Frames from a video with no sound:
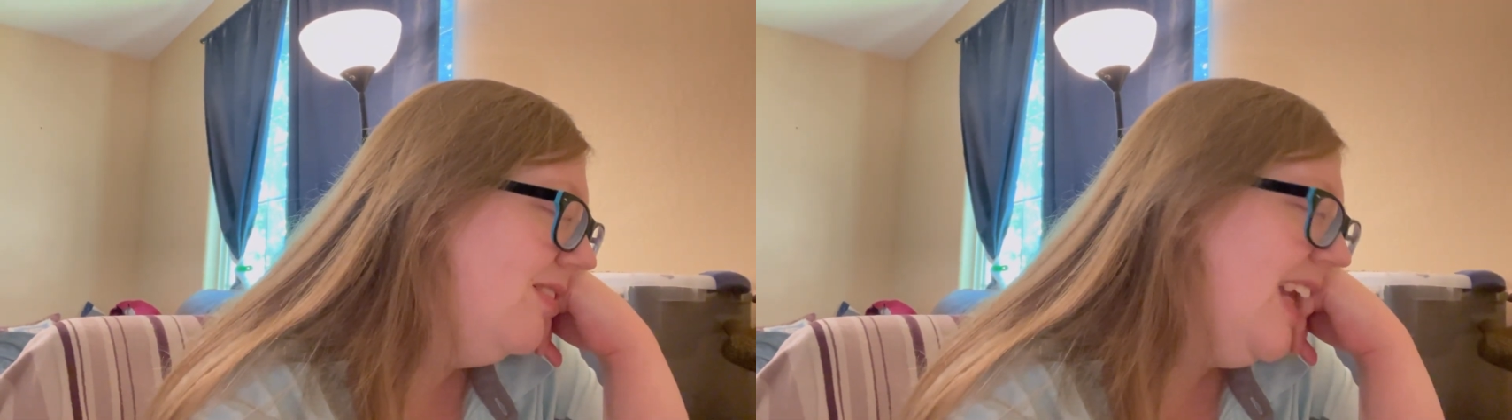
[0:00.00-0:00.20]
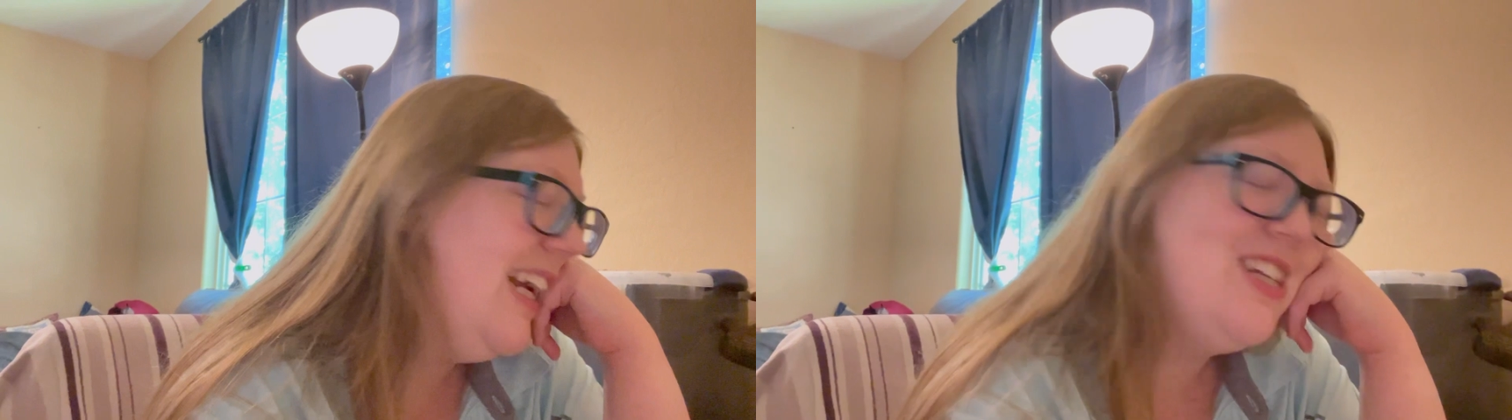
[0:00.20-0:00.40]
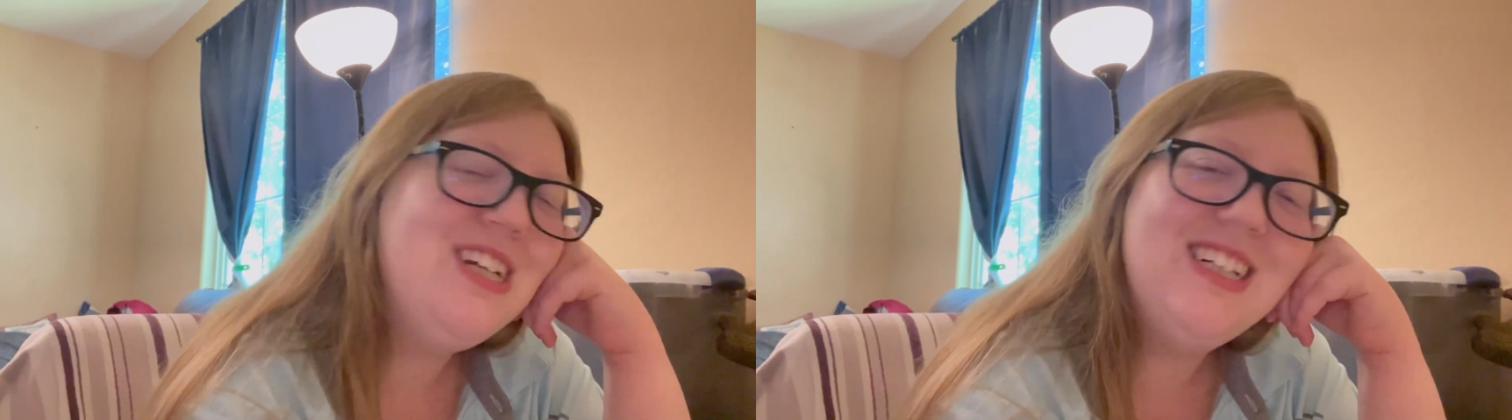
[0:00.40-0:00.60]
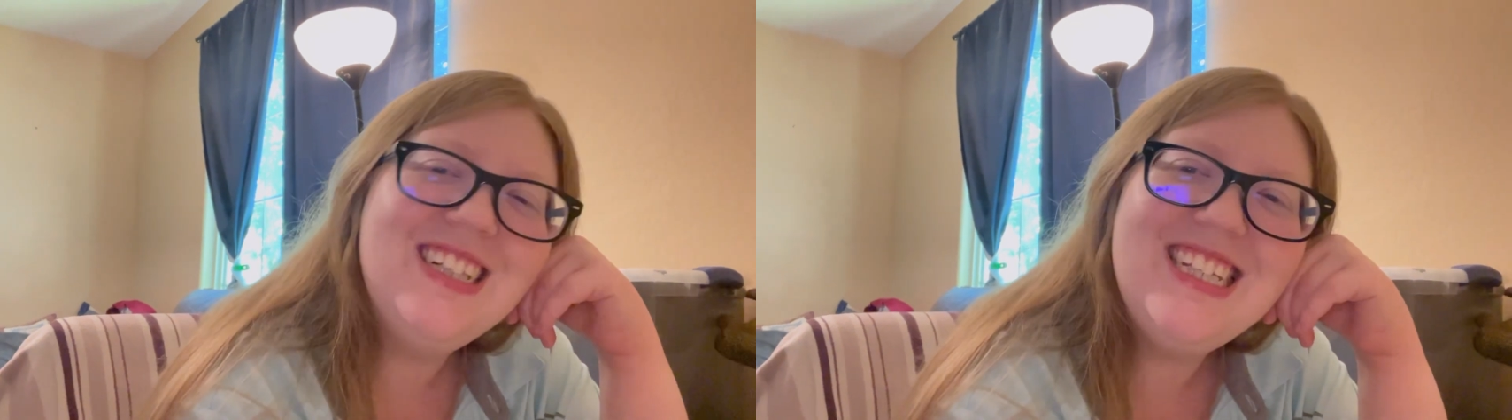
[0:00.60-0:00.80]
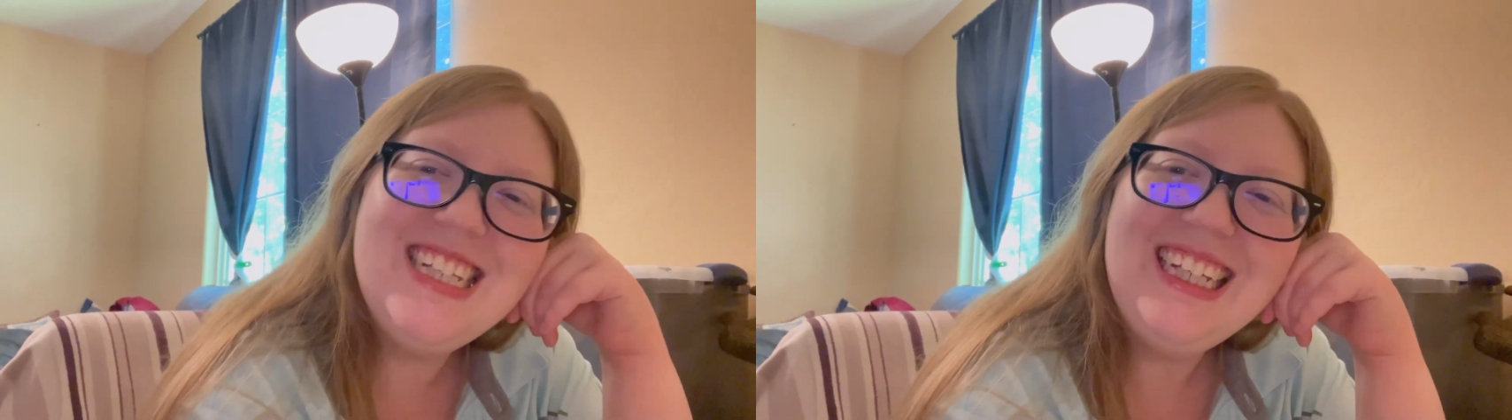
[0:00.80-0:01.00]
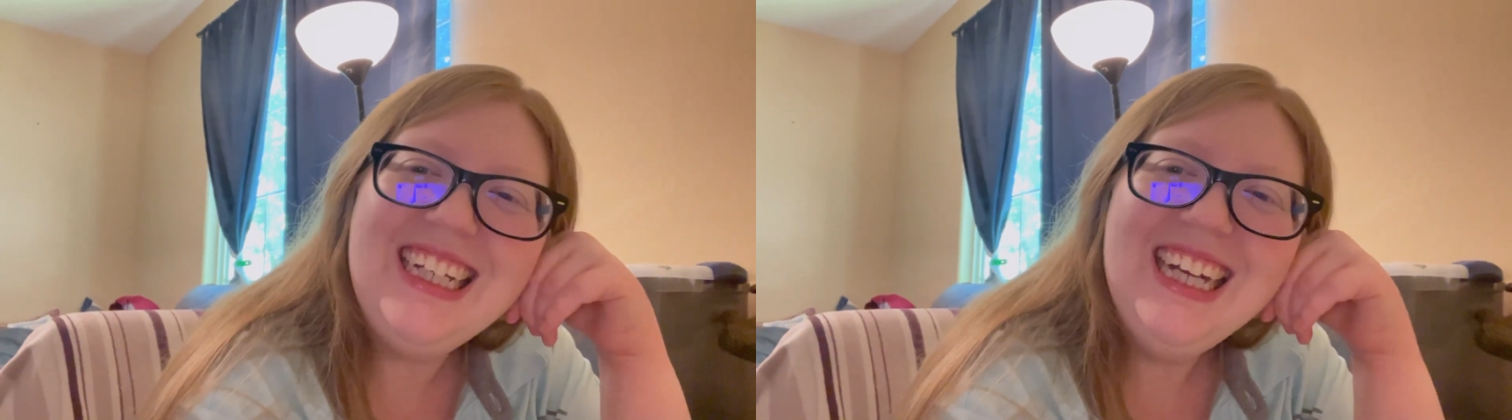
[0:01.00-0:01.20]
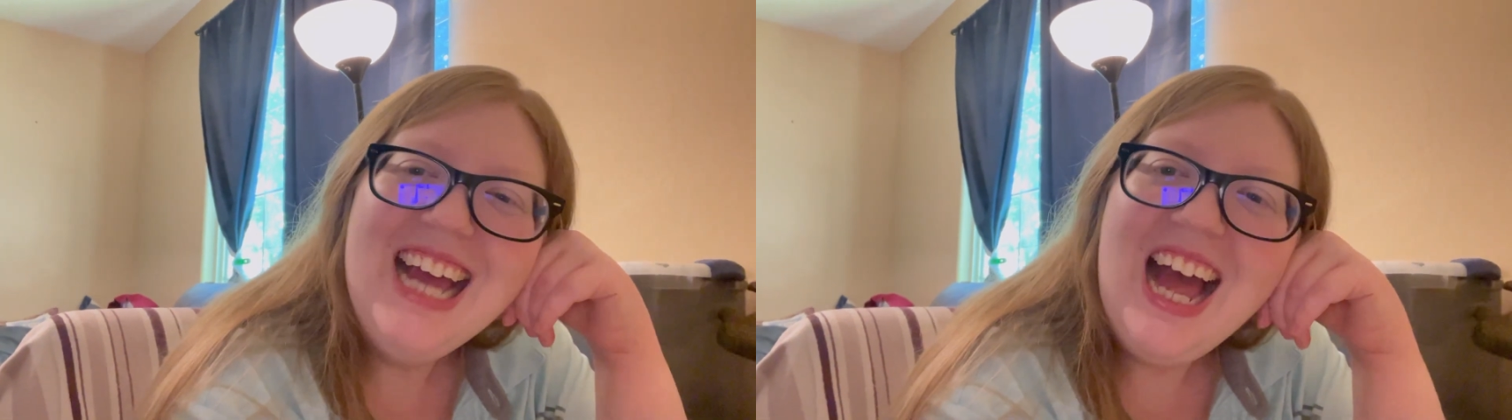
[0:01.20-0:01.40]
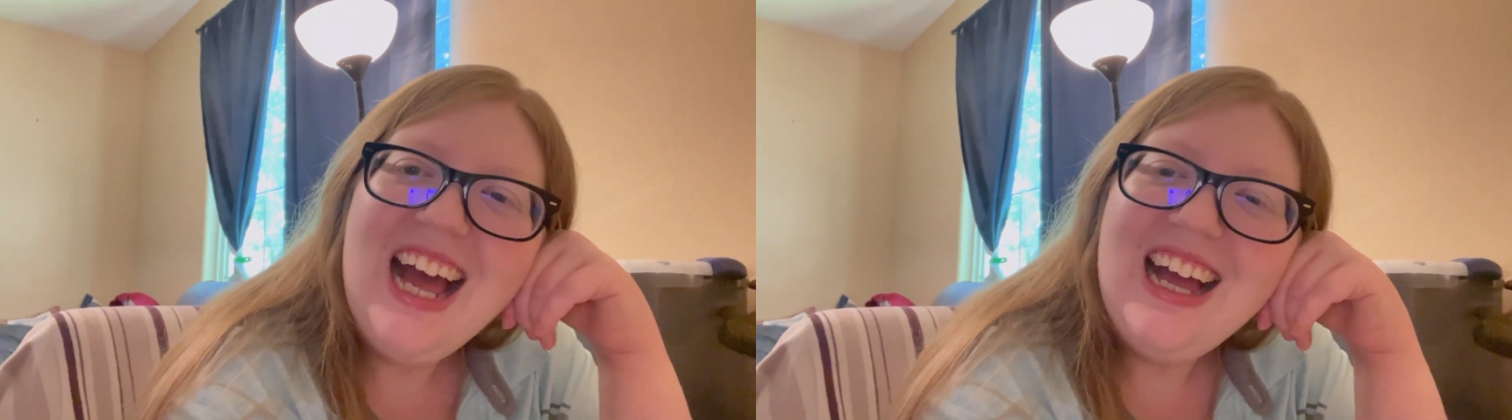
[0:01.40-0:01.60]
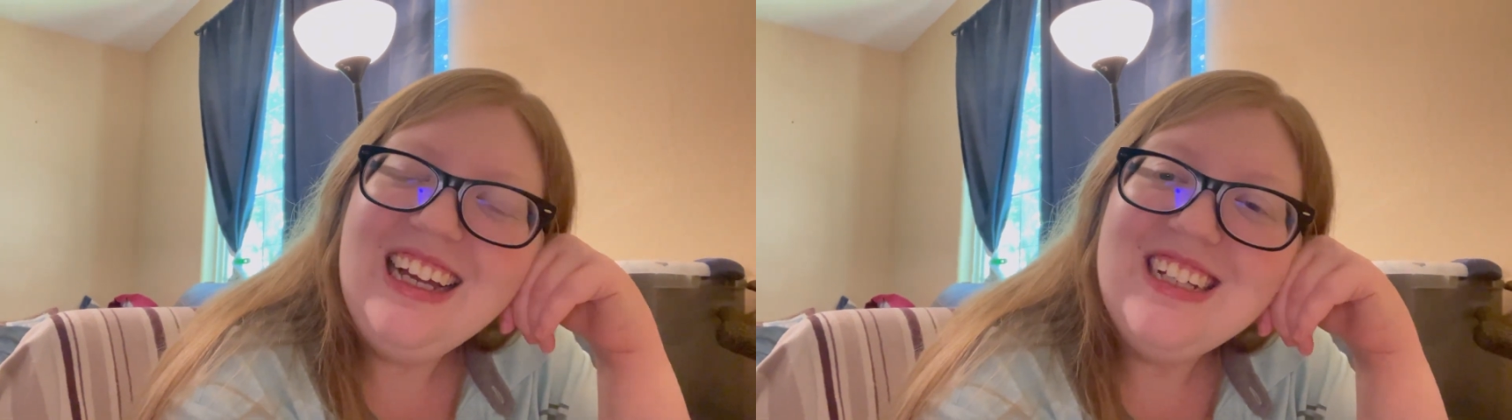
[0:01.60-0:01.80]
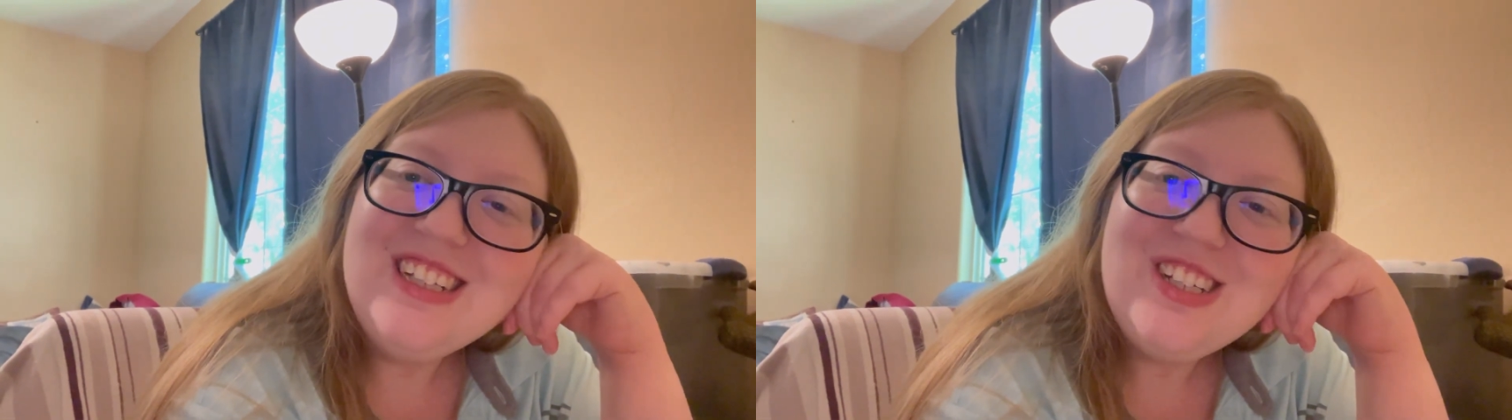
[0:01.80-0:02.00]
HLD.
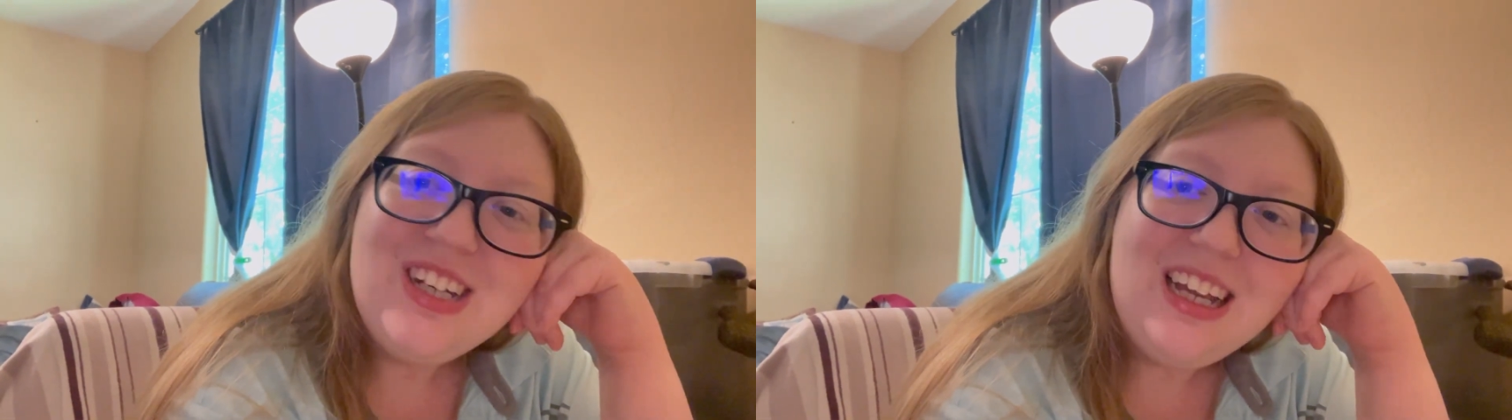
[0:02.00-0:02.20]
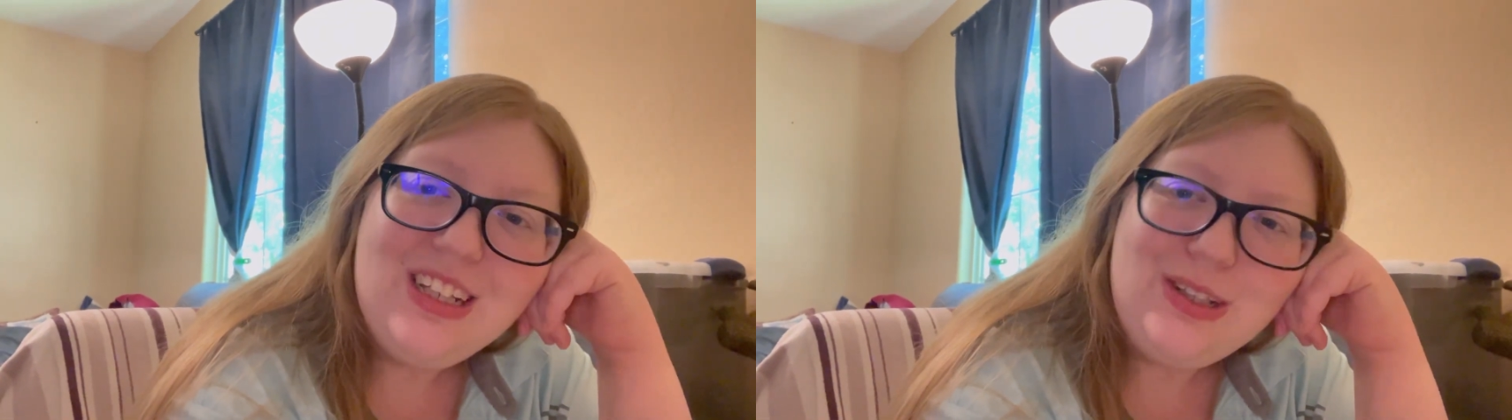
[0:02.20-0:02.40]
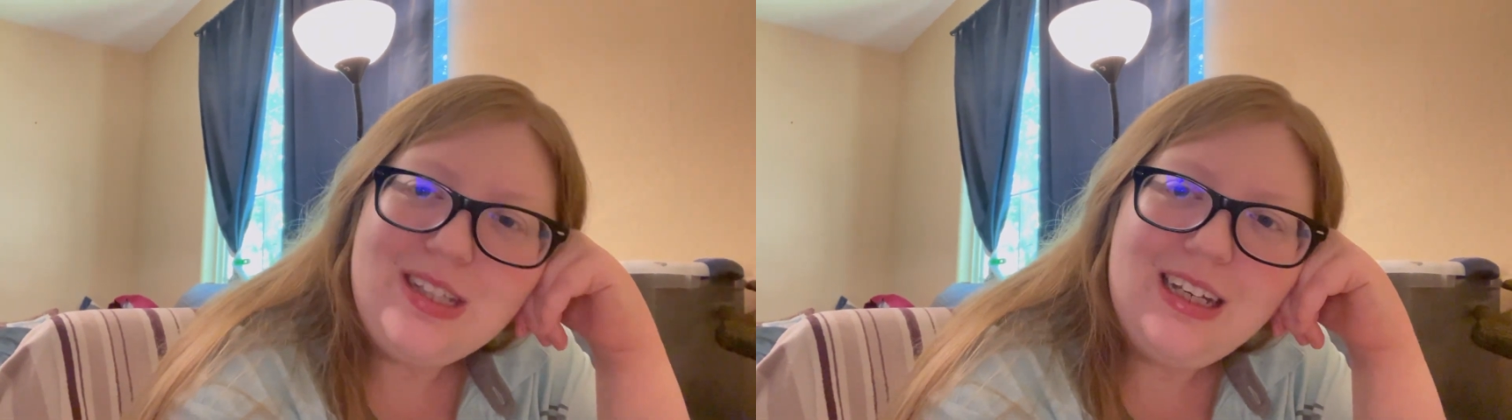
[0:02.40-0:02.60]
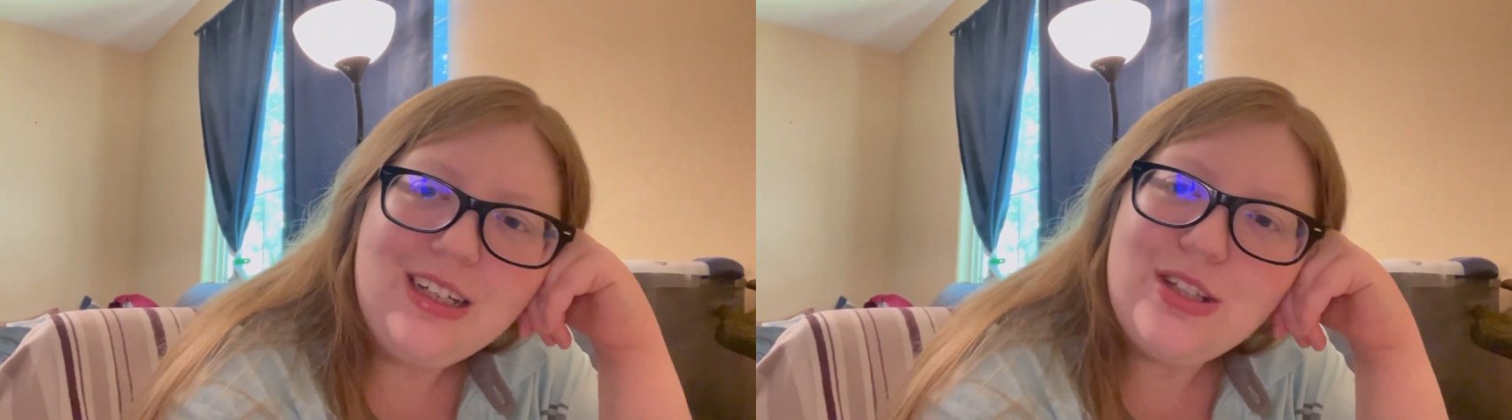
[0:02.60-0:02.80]
She got a UTI